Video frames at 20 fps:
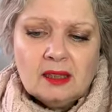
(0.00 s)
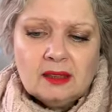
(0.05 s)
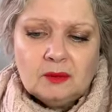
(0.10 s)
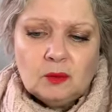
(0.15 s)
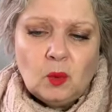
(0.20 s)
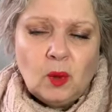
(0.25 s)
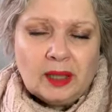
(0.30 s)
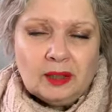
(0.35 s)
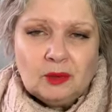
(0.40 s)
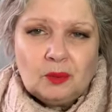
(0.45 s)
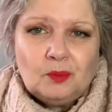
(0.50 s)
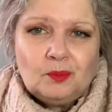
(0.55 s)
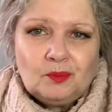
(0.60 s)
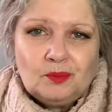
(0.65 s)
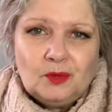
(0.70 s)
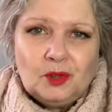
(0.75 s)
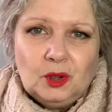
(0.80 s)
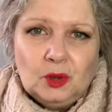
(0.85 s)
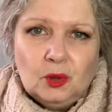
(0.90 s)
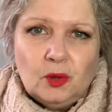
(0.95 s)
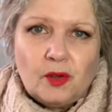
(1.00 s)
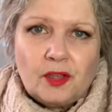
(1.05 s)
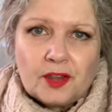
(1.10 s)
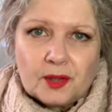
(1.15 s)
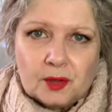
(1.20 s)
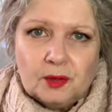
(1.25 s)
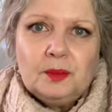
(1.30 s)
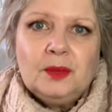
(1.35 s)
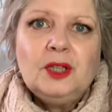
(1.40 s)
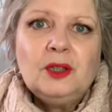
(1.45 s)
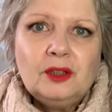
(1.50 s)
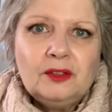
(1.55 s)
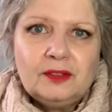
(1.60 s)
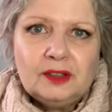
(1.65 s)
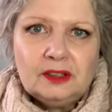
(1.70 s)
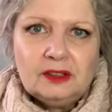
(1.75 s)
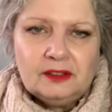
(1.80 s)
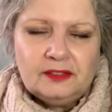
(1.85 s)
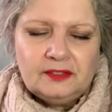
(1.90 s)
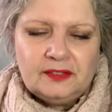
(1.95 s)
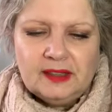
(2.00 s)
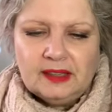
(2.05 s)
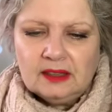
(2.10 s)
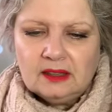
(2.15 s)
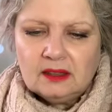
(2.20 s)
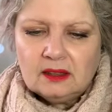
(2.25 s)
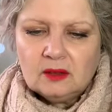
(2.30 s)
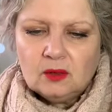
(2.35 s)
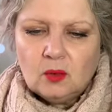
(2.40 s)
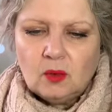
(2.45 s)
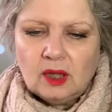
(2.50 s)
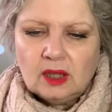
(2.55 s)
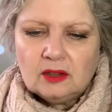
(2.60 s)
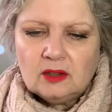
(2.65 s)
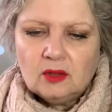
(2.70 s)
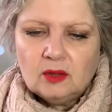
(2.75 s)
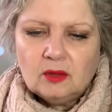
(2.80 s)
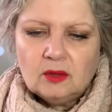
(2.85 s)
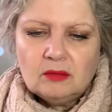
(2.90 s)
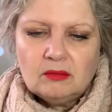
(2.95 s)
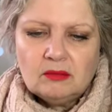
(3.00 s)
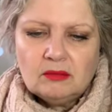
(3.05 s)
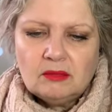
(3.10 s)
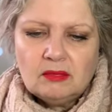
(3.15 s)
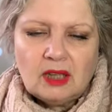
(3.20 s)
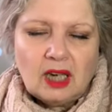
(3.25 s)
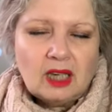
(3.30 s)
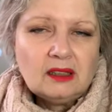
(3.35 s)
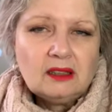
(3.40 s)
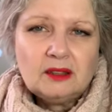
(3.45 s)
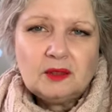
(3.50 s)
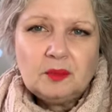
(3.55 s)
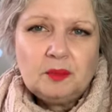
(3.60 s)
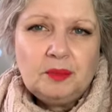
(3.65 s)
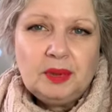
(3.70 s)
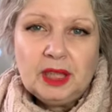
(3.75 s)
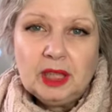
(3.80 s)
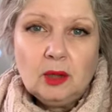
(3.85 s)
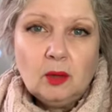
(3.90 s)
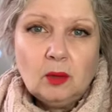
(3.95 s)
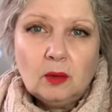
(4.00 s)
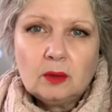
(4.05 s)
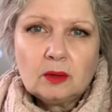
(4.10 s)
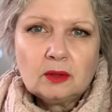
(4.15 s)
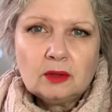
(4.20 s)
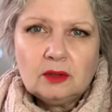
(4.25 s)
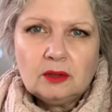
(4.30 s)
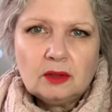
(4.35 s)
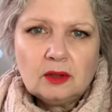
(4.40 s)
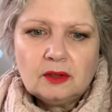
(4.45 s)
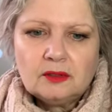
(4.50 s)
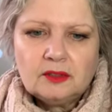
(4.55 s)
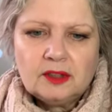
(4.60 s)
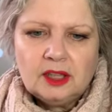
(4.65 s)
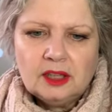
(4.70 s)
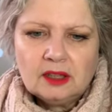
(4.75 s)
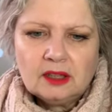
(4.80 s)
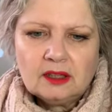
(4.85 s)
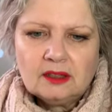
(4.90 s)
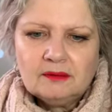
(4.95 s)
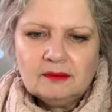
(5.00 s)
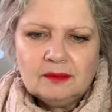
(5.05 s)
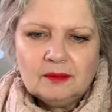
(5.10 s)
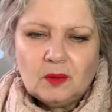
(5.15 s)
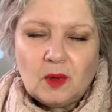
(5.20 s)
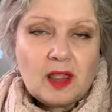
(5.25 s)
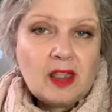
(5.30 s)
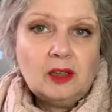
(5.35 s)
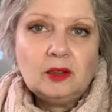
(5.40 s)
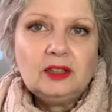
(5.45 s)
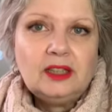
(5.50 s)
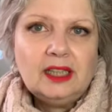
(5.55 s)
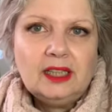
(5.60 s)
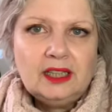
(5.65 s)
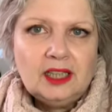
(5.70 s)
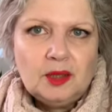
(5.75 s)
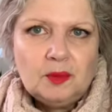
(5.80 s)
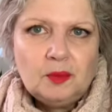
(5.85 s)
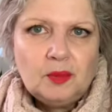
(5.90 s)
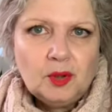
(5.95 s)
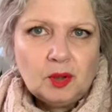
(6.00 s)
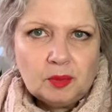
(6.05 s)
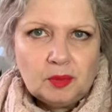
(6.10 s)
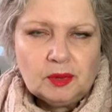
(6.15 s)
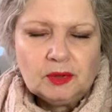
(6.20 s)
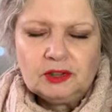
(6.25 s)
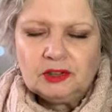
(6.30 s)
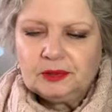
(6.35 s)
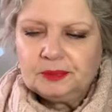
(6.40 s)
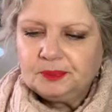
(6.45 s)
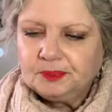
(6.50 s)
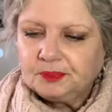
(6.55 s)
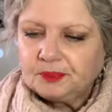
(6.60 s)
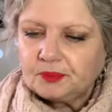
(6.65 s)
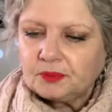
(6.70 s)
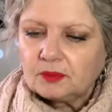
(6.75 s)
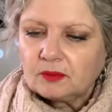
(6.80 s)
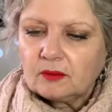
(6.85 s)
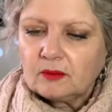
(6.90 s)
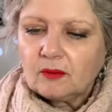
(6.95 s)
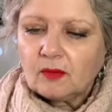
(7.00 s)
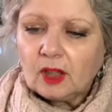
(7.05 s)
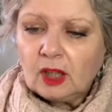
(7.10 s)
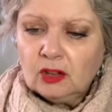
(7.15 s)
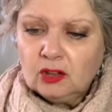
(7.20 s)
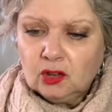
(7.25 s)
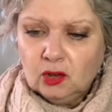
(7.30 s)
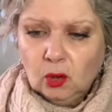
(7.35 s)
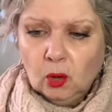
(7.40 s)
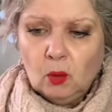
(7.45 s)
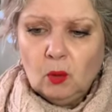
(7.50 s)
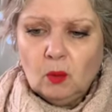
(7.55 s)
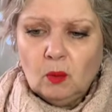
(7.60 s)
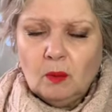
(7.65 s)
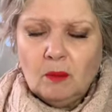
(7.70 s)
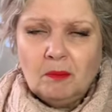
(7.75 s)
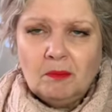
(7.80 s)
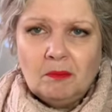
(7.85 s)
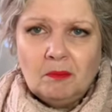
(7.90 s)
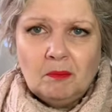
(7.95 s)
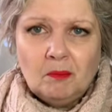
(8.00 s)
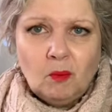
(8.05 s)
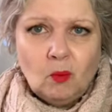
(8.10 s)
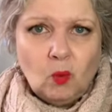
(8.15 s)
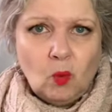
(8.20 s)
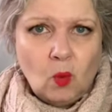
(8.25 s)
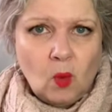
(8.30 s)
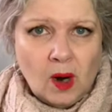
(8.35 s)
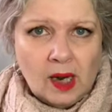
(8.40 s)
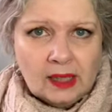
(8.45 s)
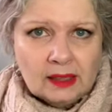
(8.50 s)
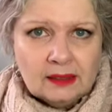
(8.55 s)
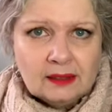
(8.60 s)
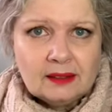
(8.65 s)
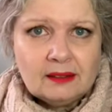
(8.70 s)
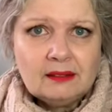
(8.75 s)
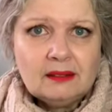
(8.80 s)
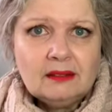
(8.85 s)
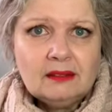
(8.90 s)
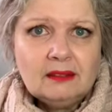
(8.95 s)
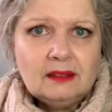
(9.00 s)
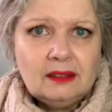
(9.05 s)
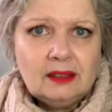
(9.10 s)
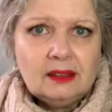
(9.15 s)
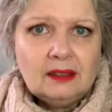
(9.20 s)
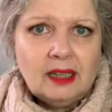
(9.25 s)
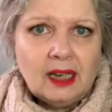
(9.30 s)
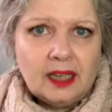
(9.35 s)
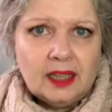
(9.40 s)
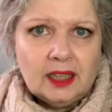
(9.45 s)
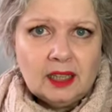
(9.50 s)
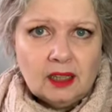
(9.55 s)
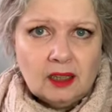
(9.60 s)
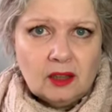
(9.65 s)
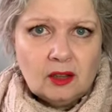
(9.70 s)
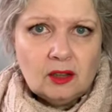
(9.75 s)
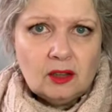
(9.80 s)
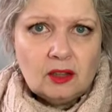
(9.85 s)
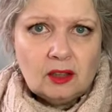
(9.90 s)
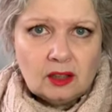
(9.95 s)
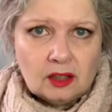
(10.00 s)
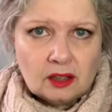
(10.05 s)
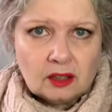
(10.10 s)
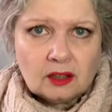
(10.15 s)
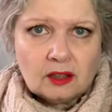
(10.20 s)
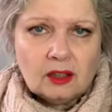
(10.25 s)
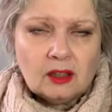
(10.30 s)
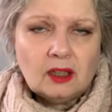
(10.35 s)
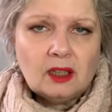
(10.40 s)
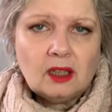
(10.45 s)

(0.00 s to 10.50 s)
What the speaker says: what, you know, threw me over the fence was a last big order of yarn without any purpose. So what did I learn